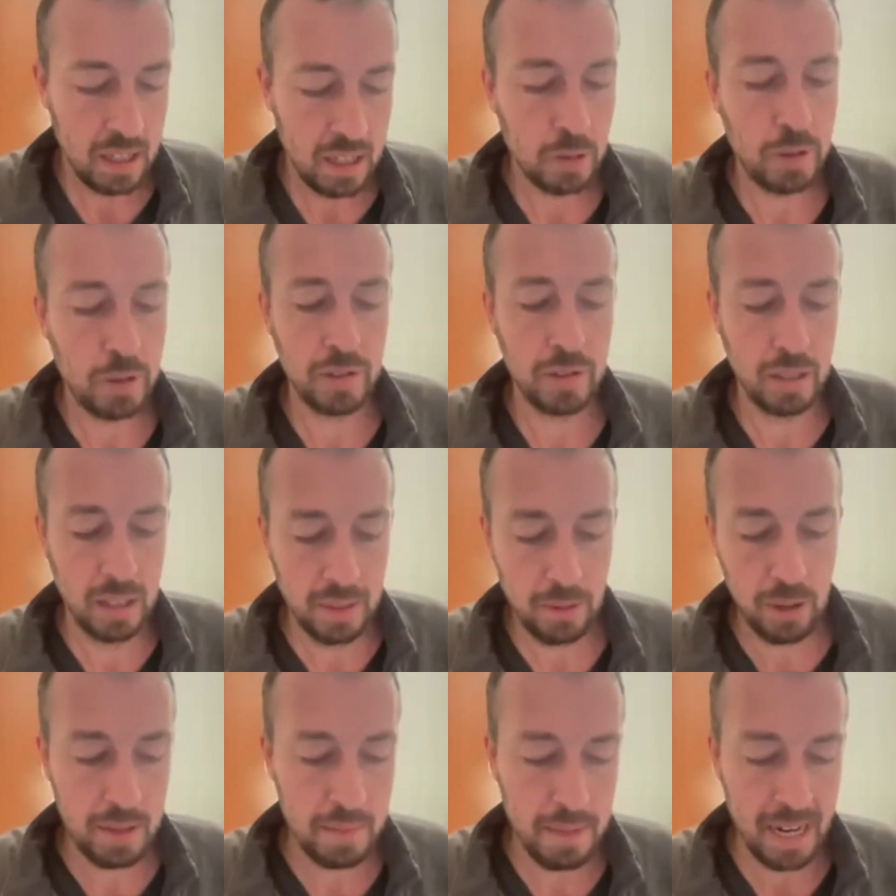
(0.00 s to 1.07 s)
You shall
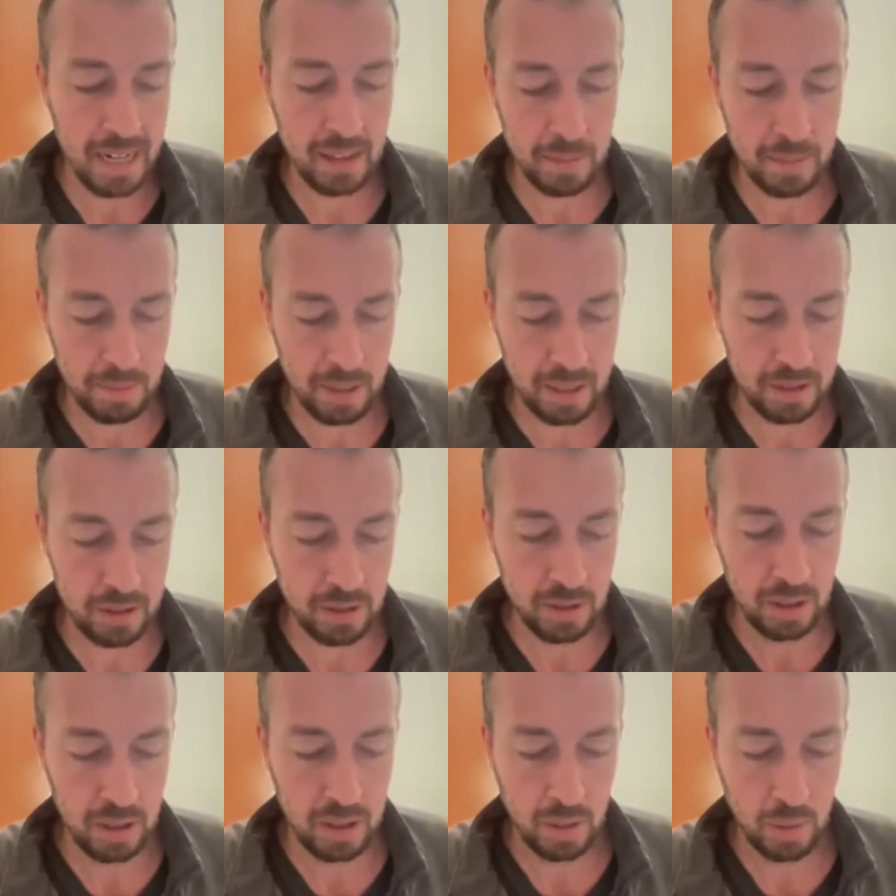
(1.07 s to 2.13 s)
deliver him back the pledge
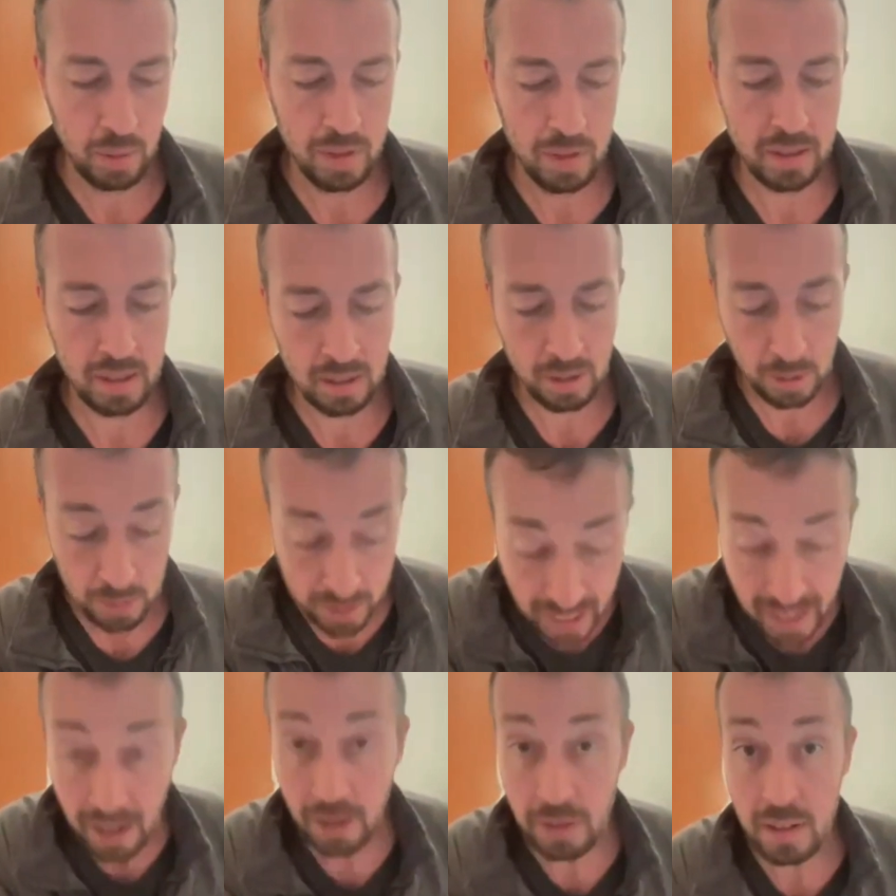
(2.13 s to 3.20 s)
when the sun goes
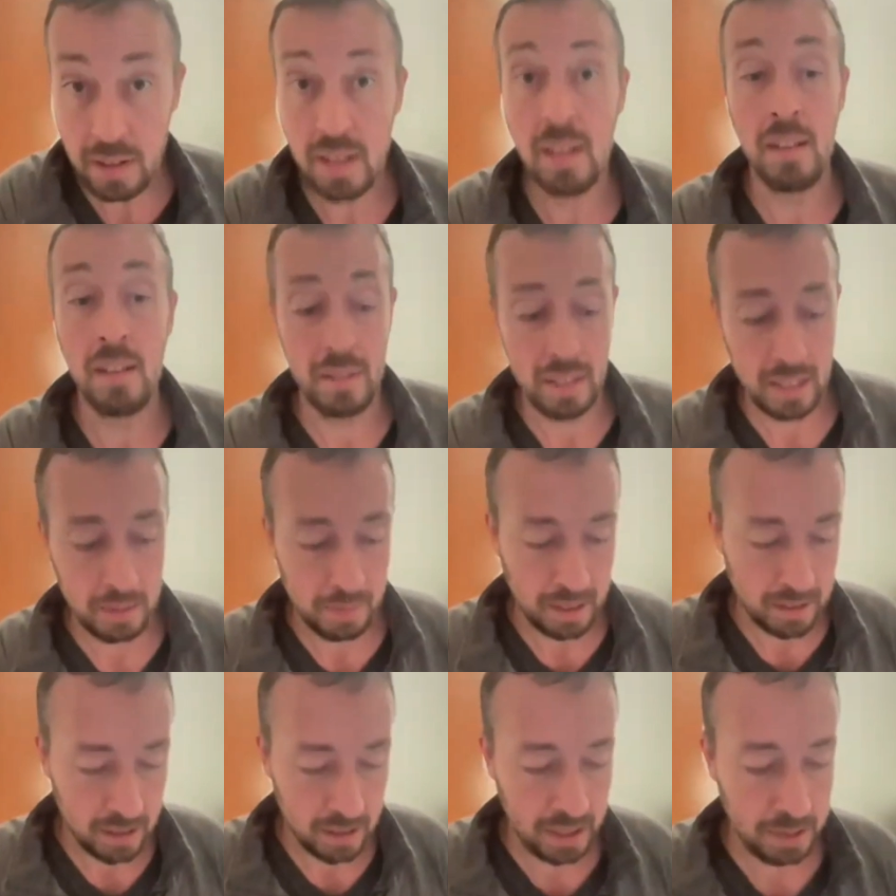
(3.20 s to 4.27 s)
down, that he may
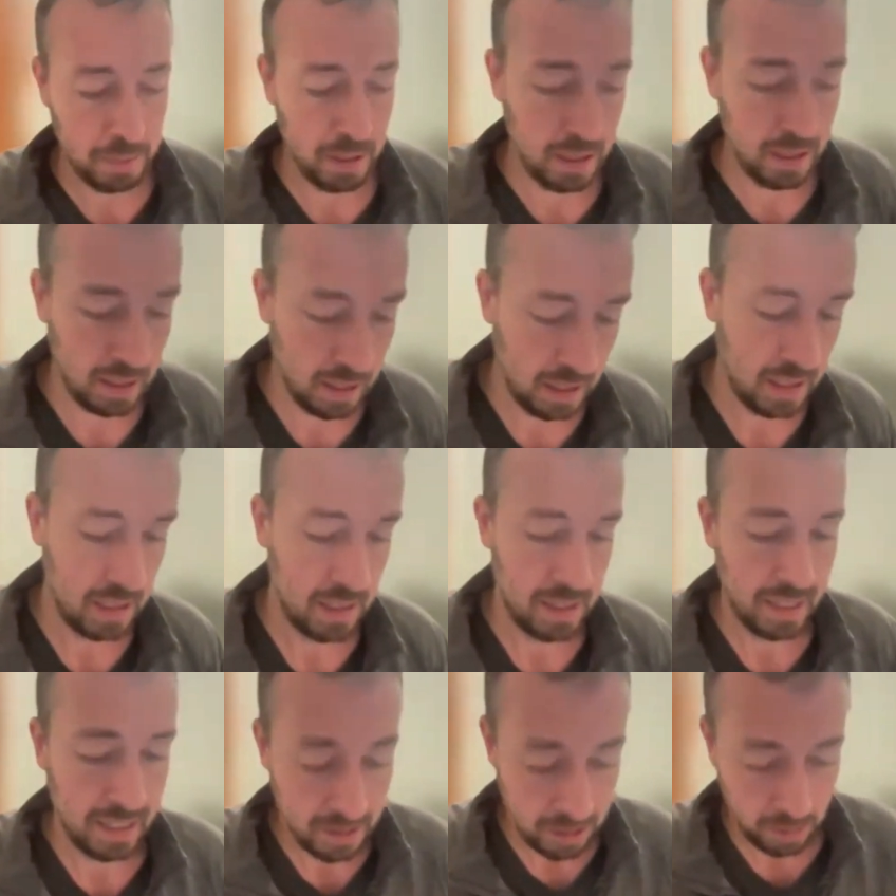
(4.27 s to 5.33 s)
sleep in it,
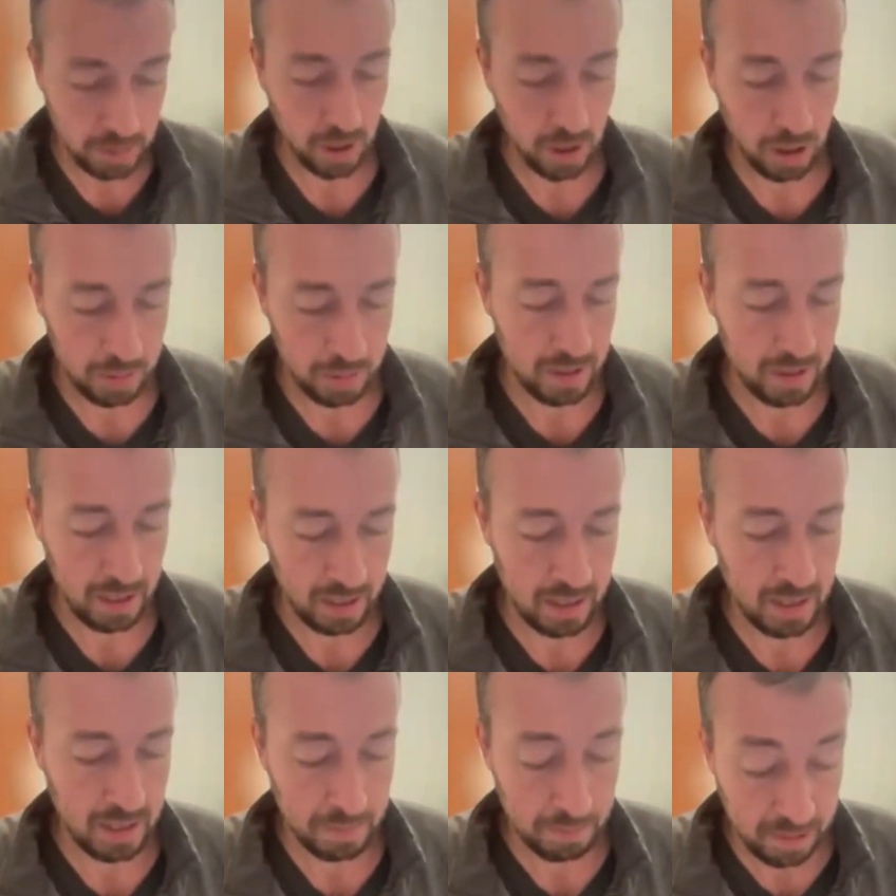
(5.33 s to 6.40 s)
in his own garment,
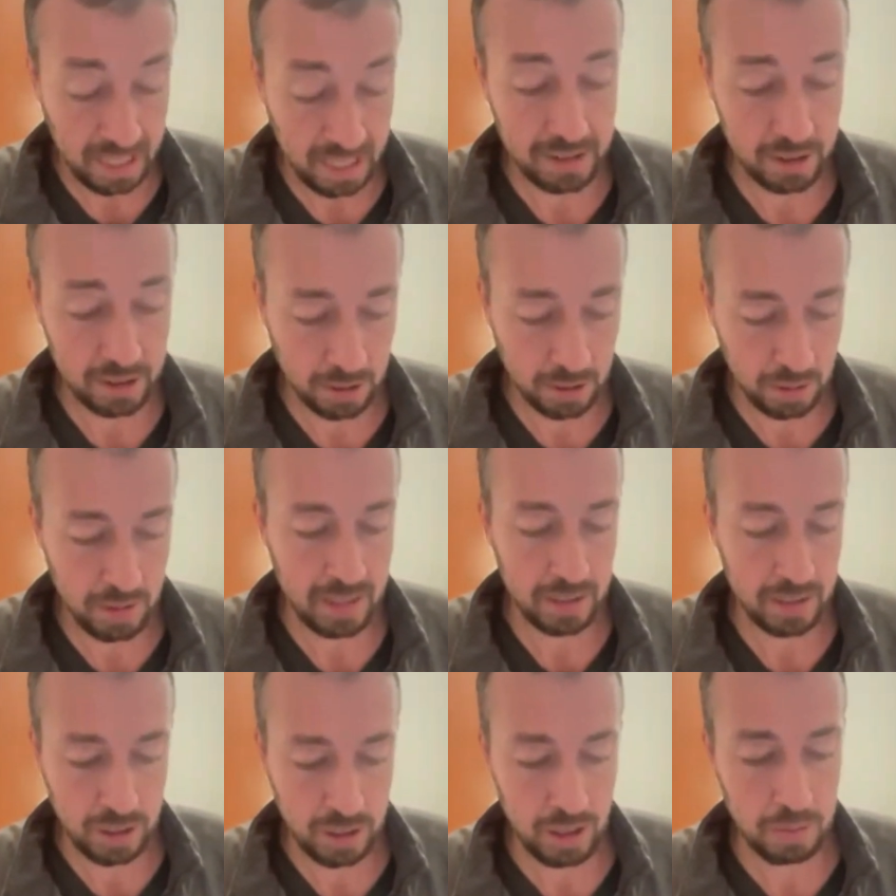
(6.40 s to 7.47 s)
and bless you, and
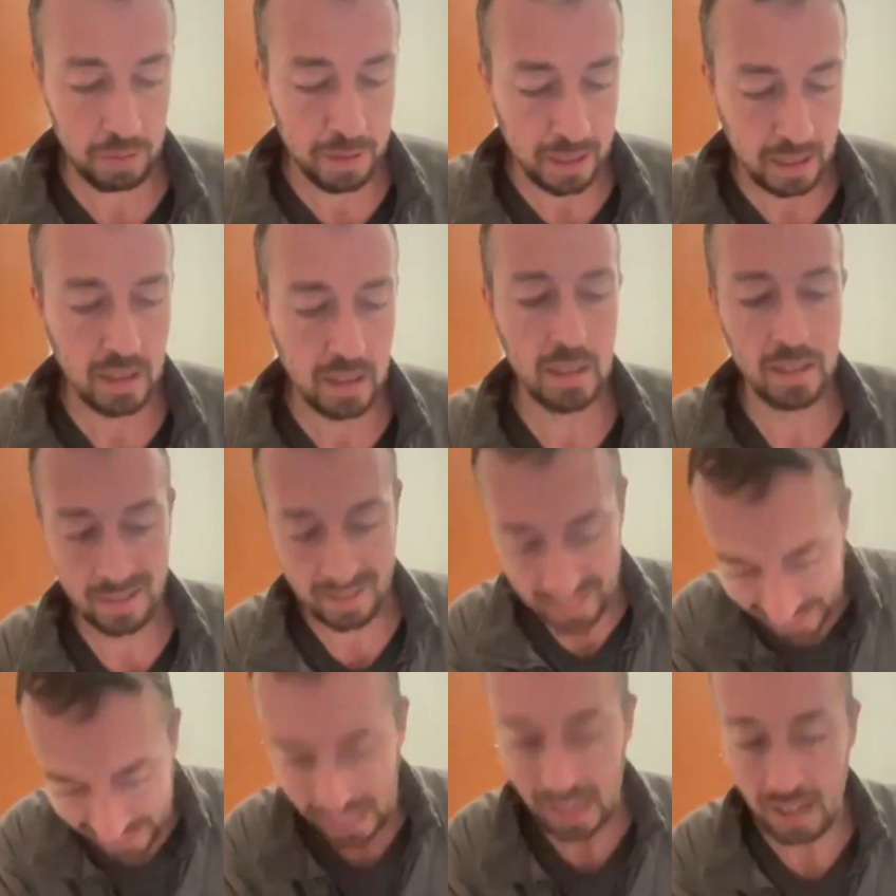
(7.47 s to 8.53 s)
it shall be
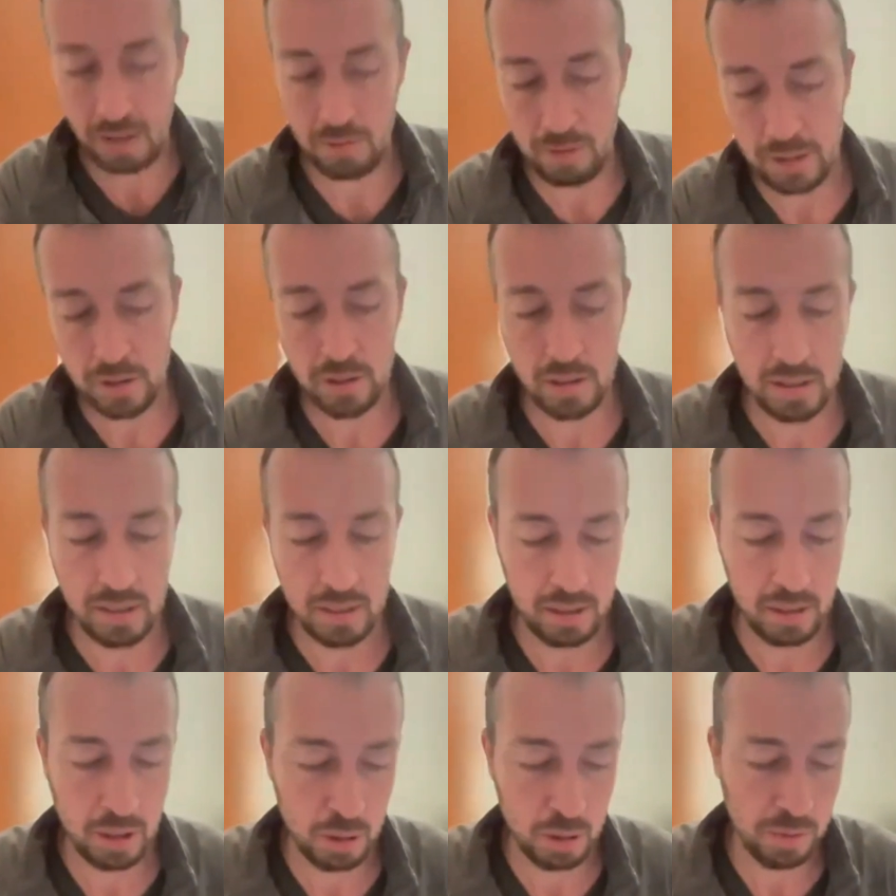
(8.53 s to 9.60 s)
tzedakah, righteousness
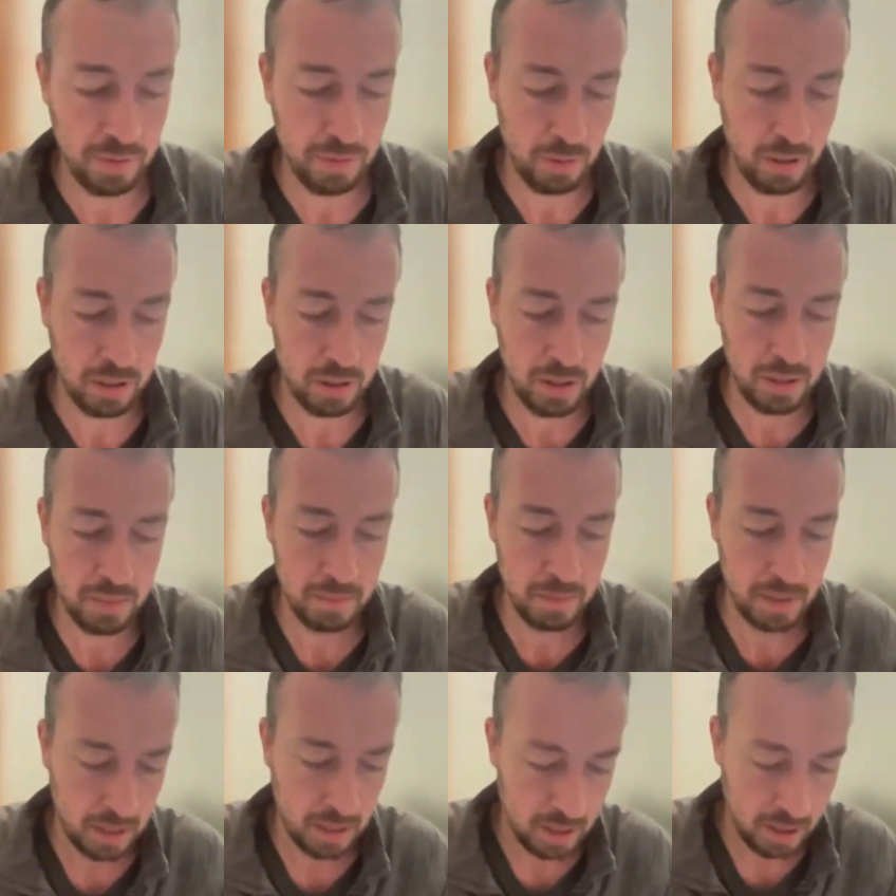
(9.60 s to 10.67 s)
to you before
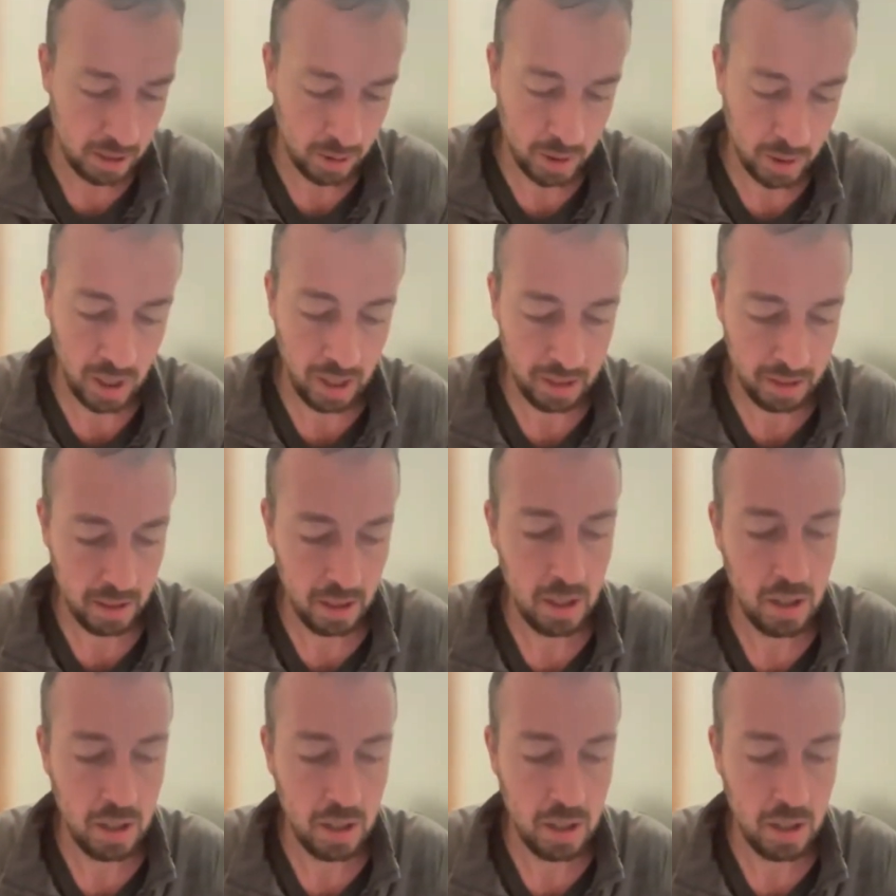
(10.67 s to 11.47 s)
Hashem, your God.